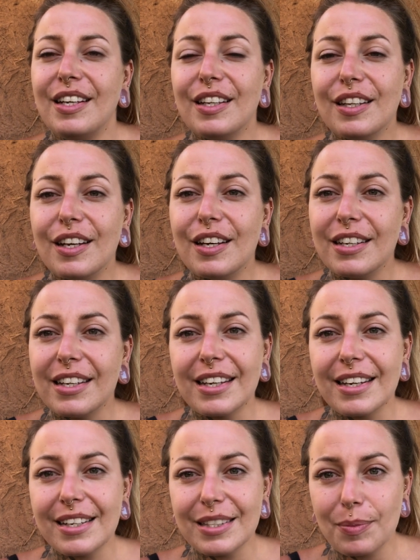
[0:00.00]

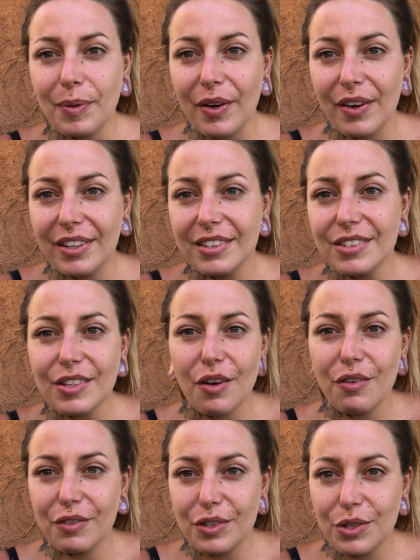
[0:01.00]
learning experience
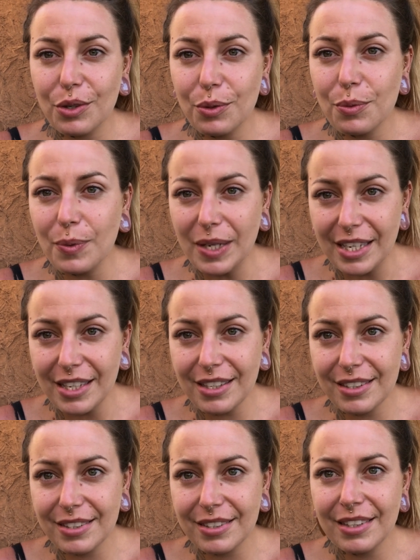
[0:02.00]
over 2
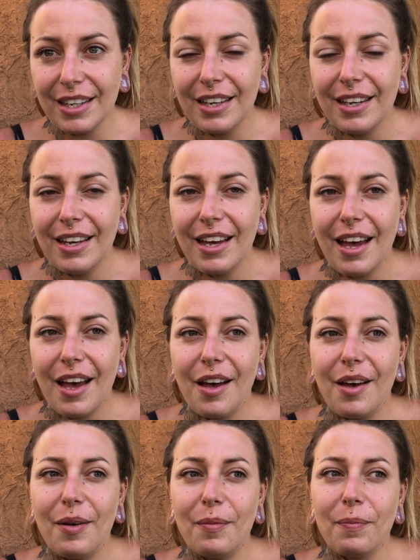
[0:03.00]
weeks
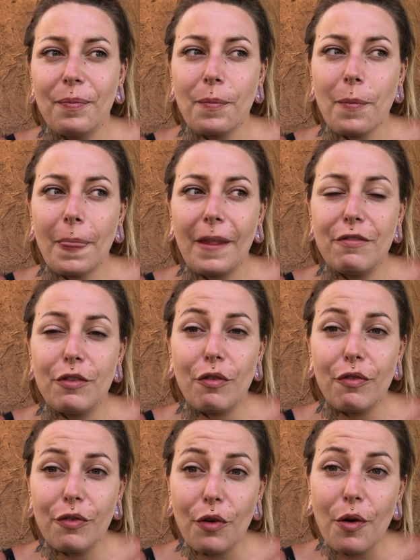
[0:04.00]
for
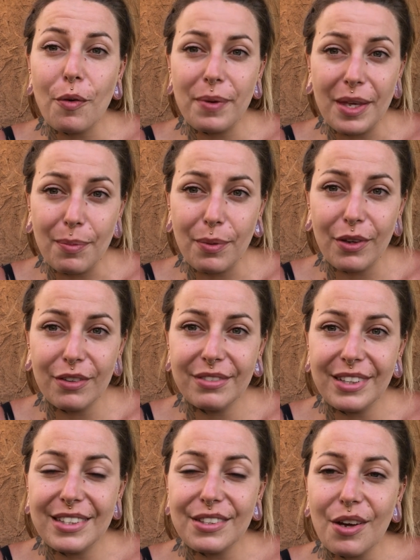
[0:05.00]
4 people.
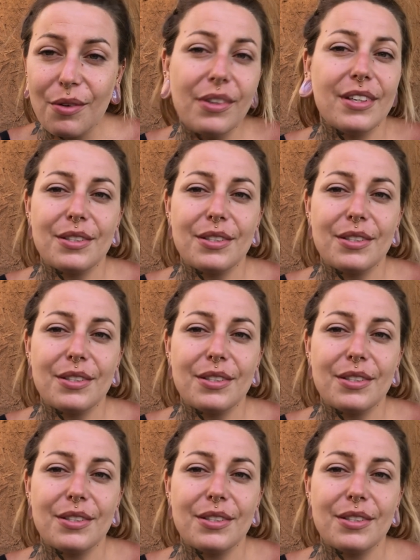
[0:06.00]
It's only a